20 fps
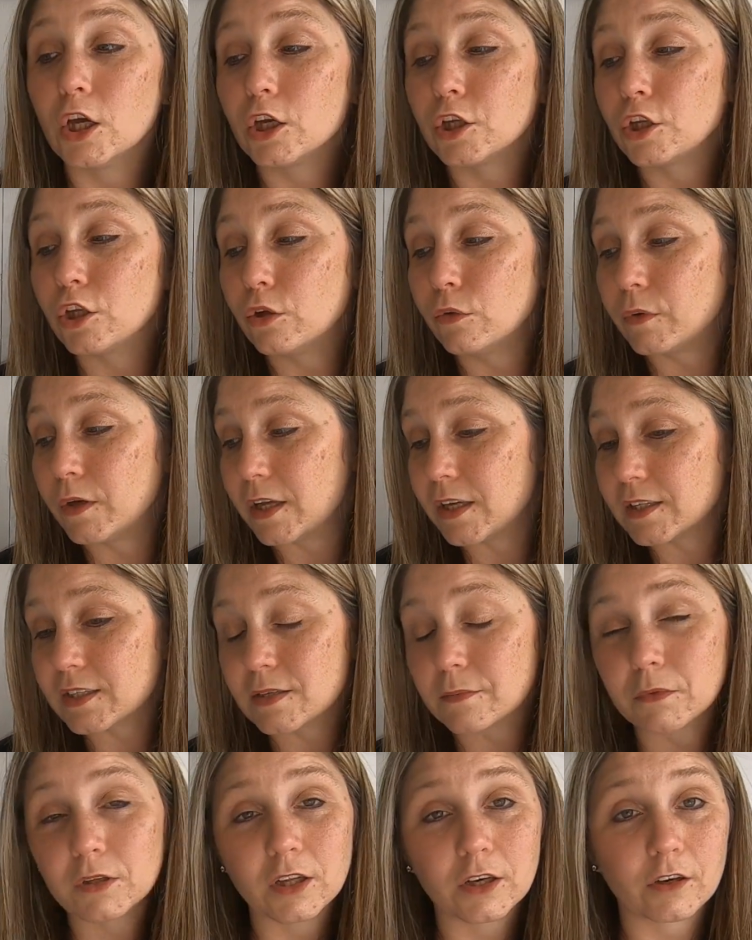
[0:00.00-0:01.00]
you need
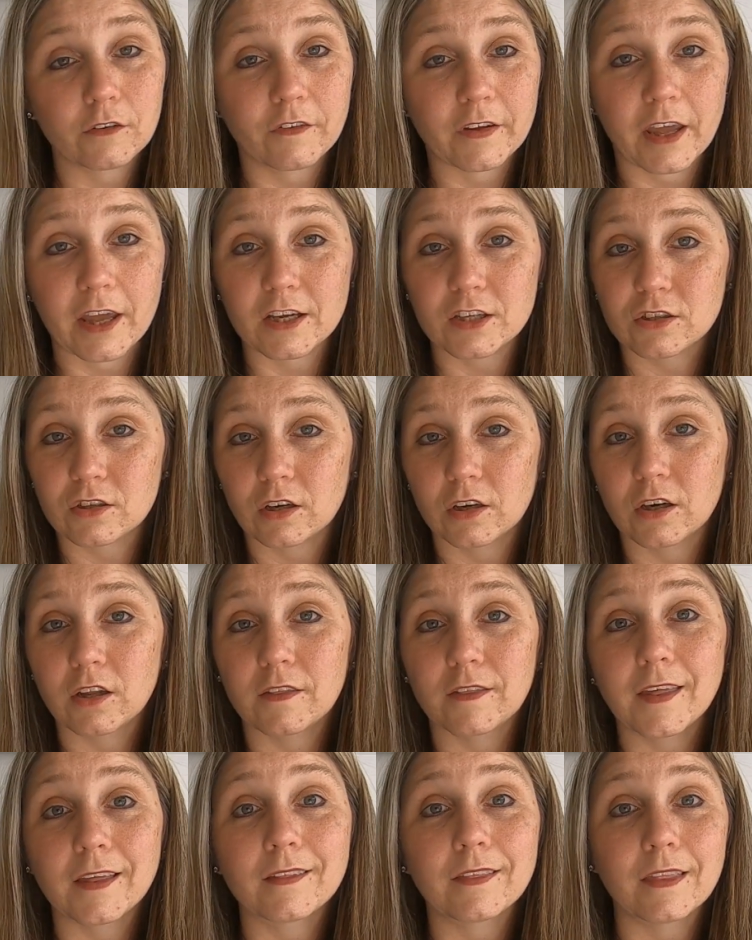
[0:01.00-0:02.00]
some clarification on
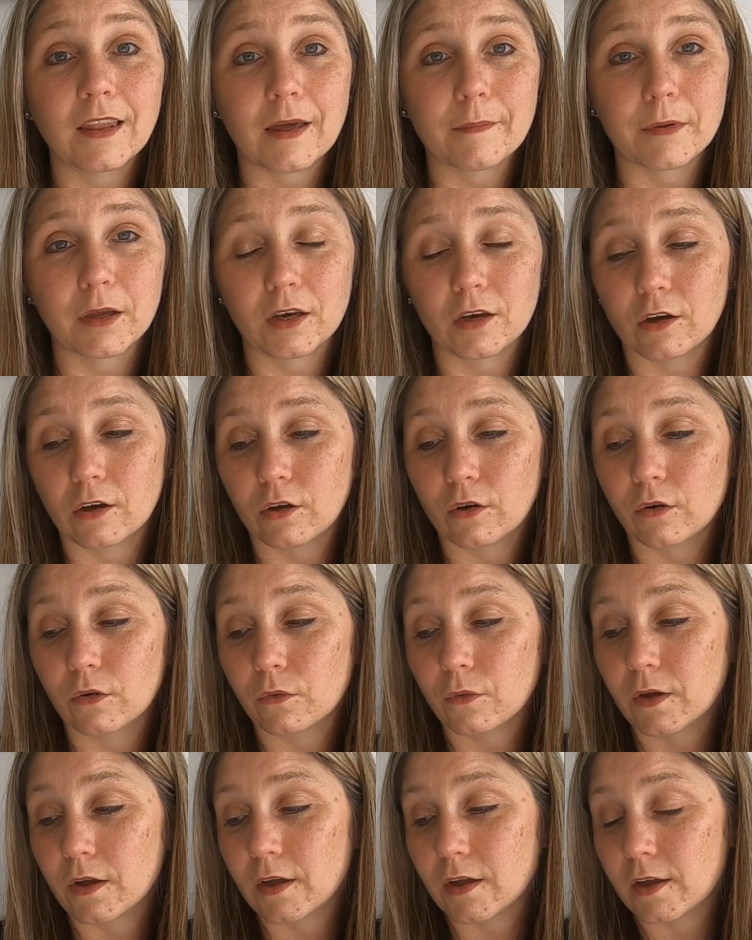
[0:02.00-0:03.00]
anything, let me know
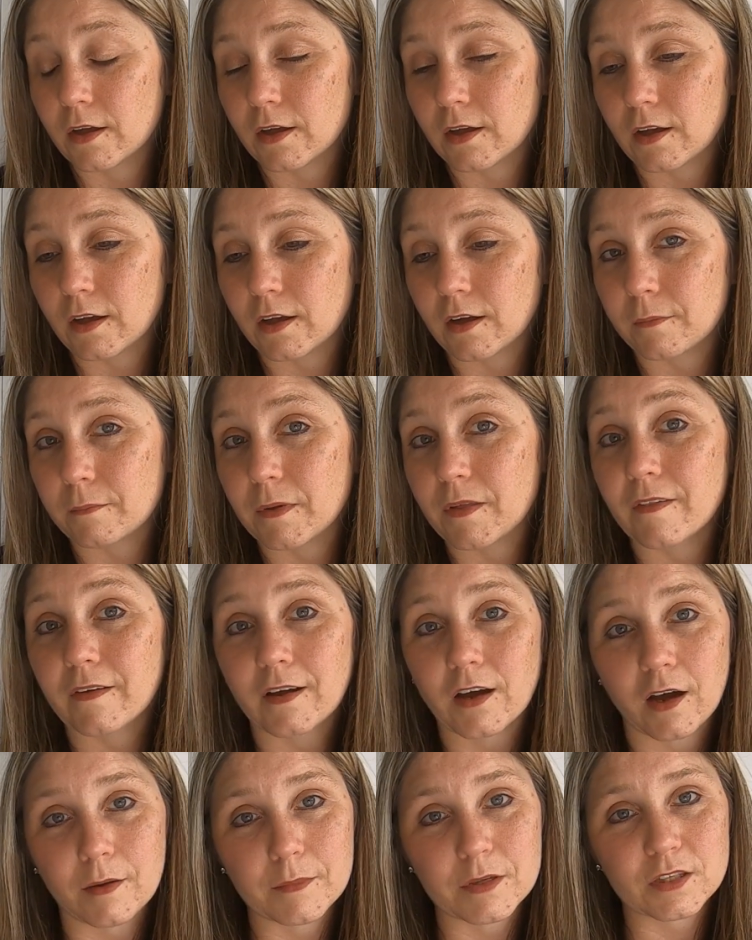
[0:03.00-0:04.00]
in the
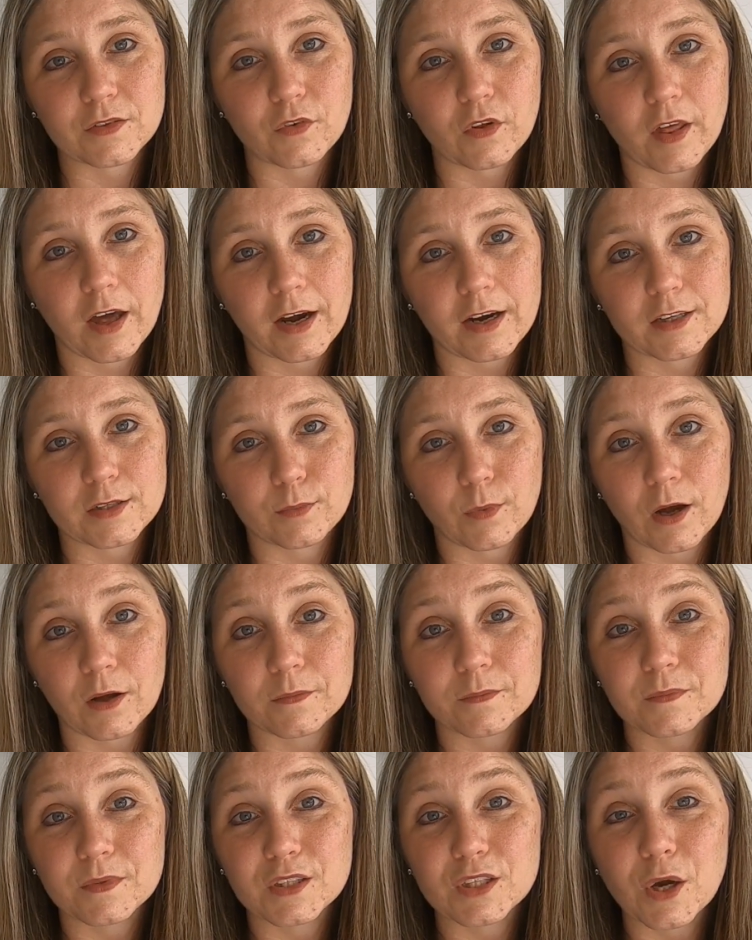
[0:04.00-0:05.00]
comments for that as well.
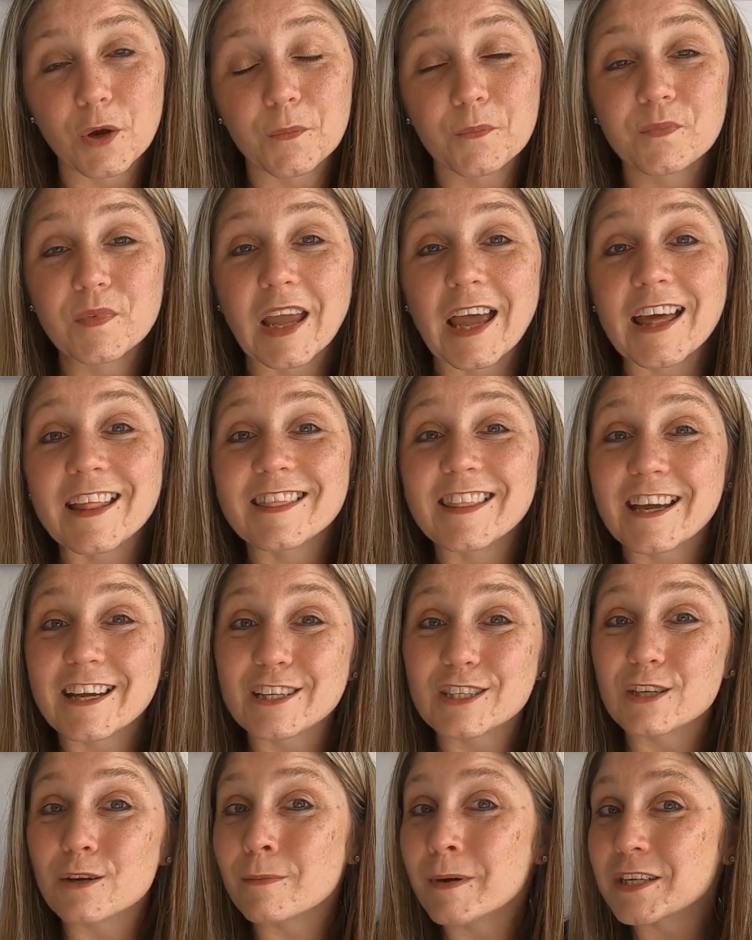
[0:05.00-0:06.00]
So thanks
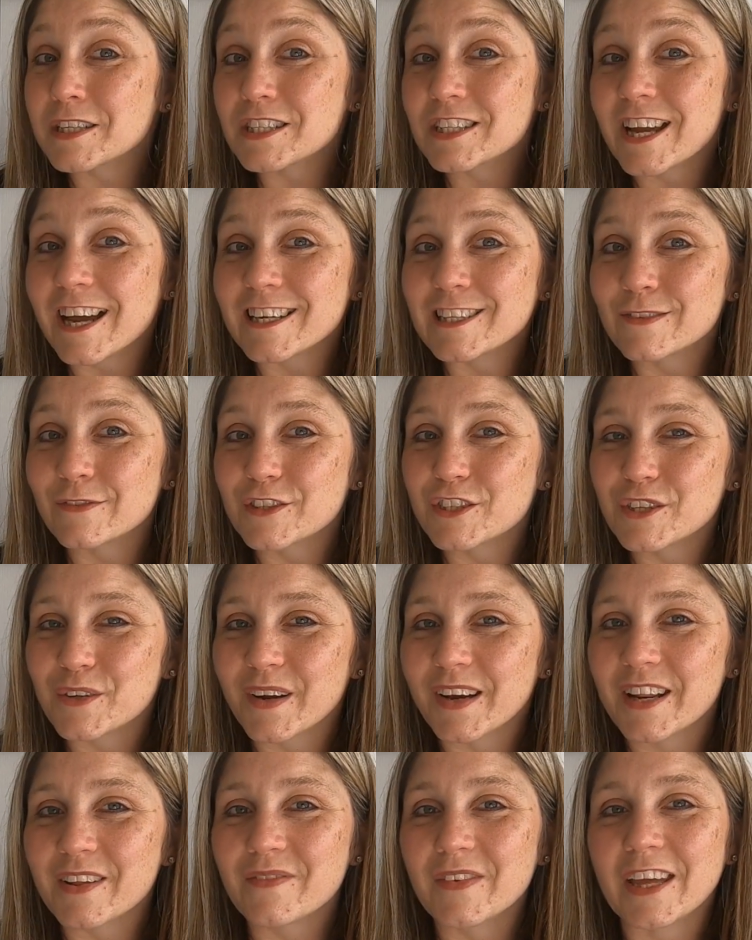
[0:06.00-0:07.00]
so much, guys, for
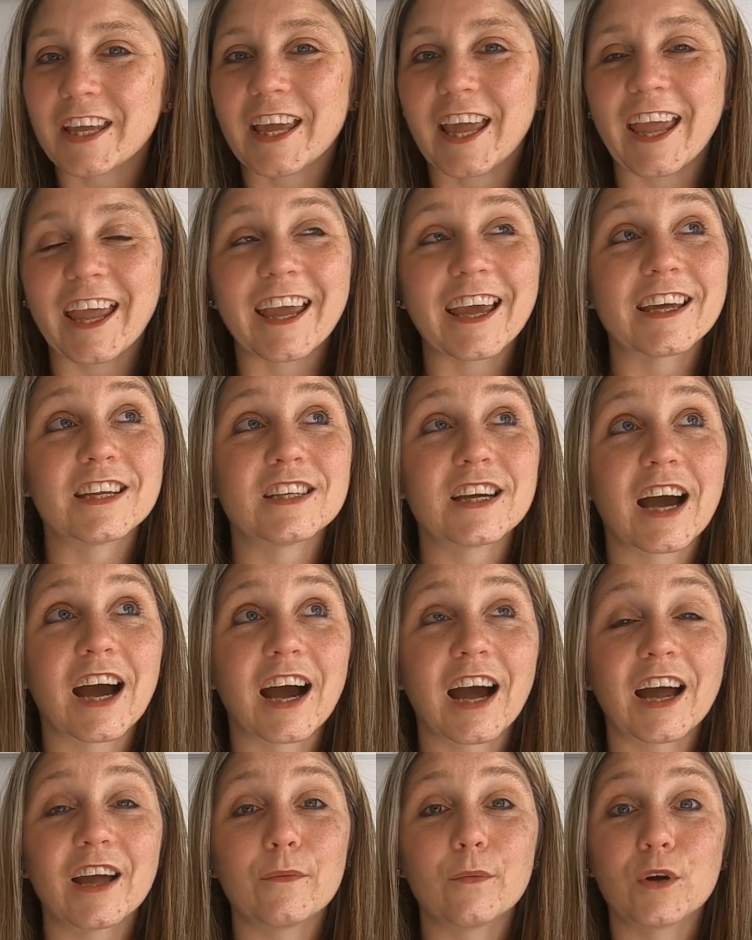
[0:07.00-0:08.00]
joining me, and
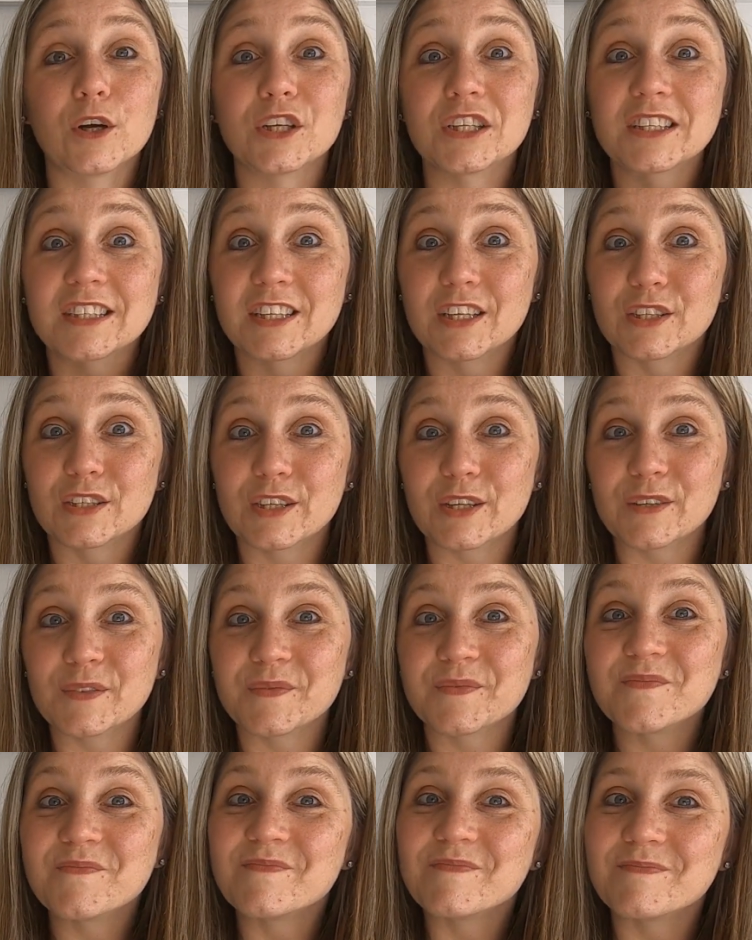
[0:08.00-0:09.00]
I will see you soon.
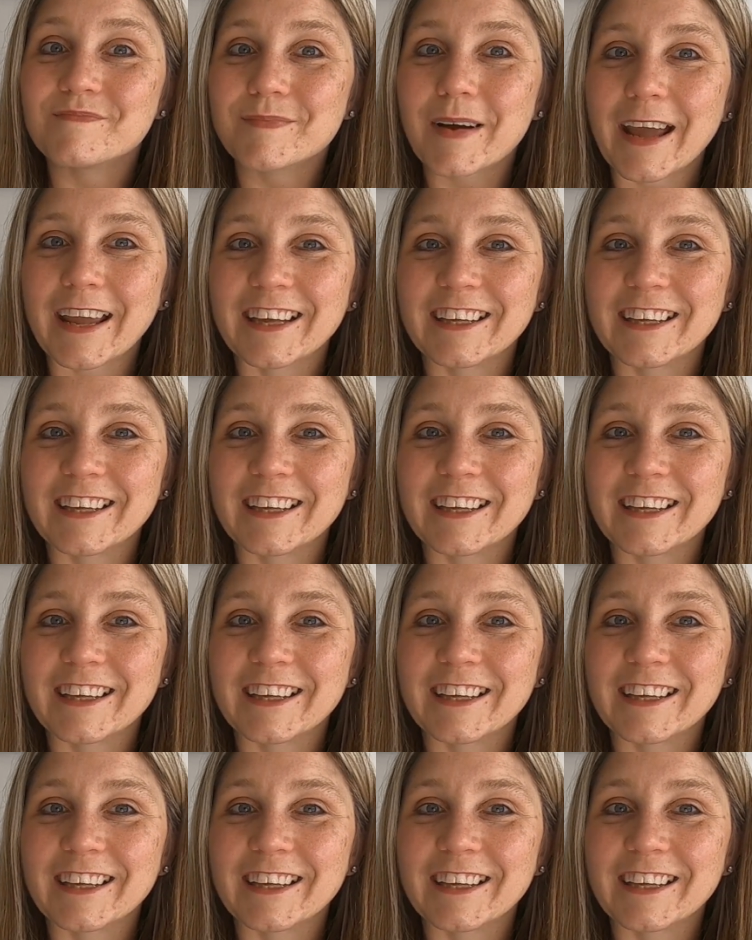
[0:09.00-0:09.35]
Bye.